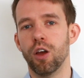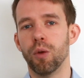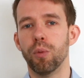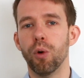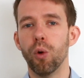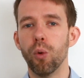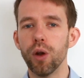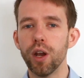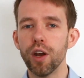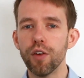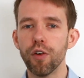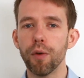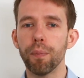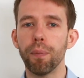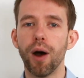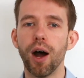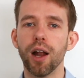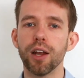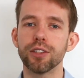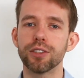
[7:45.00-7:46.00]
But whatever
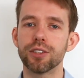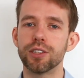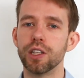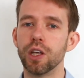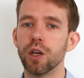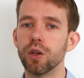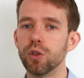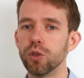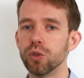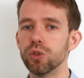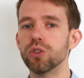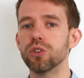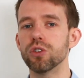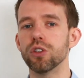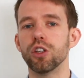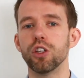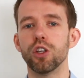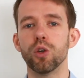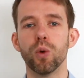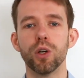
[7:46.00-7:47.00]
policy you
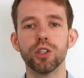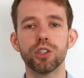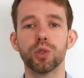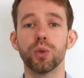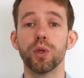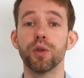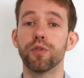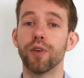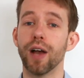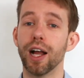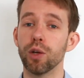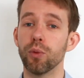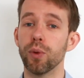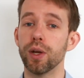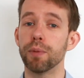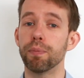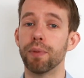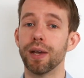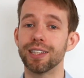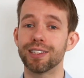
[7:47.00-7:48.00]
use, you want to
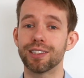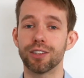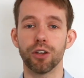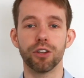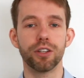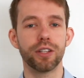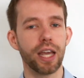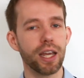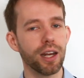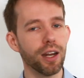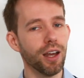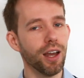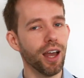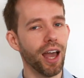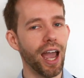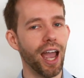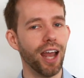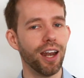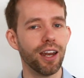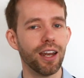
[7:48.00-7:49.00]
evaluate based on data
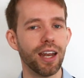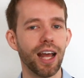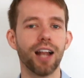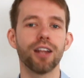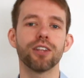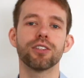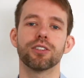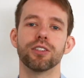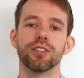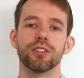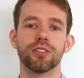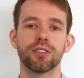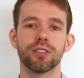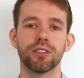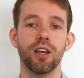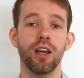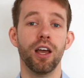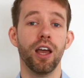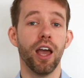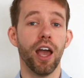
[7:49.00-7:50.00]
and analysis,
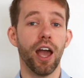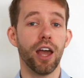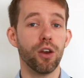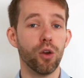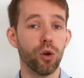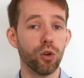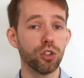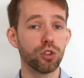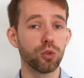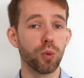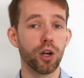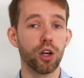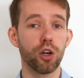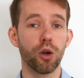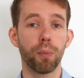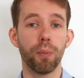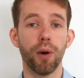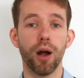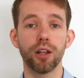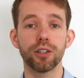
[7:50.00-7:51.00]
and notice whether
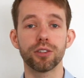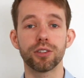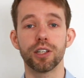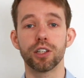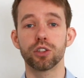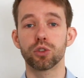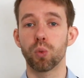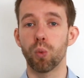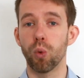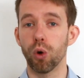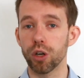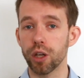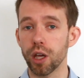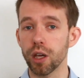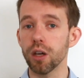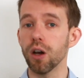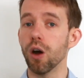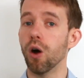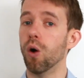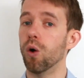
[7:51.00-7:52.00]
your policy is
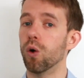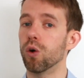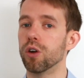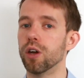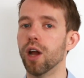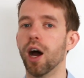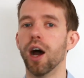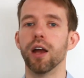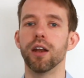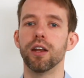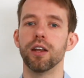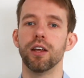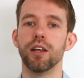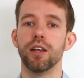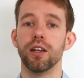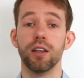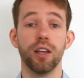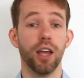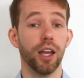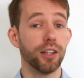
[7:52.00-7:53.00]
working or not,
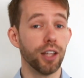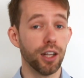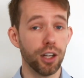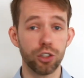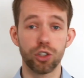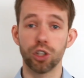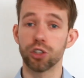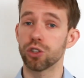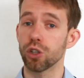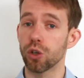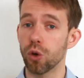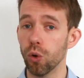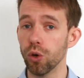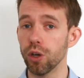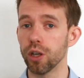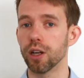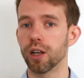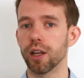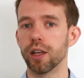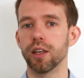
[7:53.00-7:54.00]
and then adjust
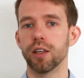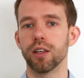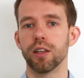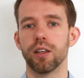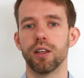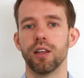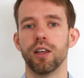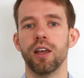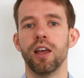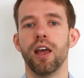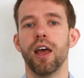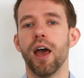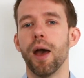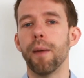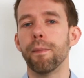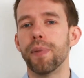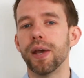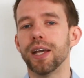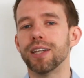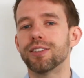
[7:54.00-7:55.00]
accordingly.
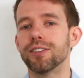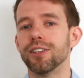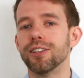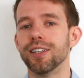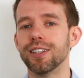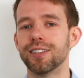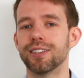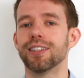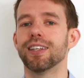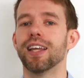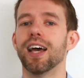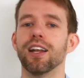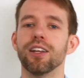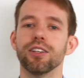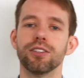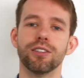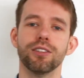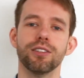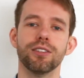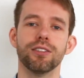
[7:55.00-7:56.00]
And based on this
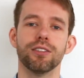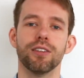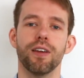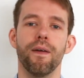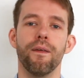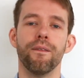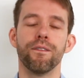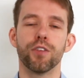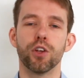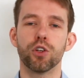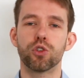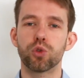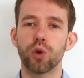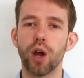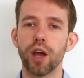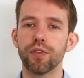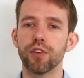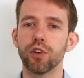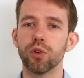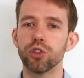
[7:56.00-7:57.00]
analysis, the
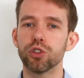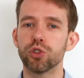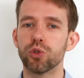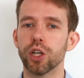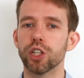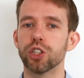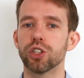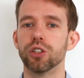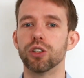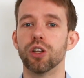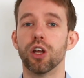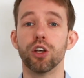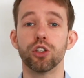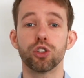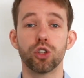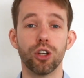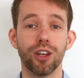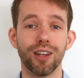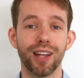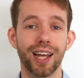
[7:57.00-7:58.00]
driving restriction
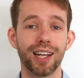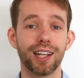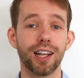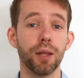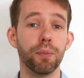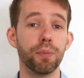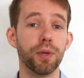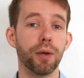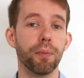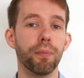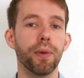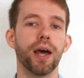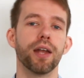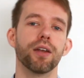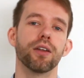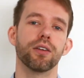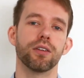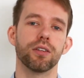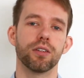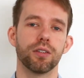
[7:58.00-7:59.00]
should likely be abandoned.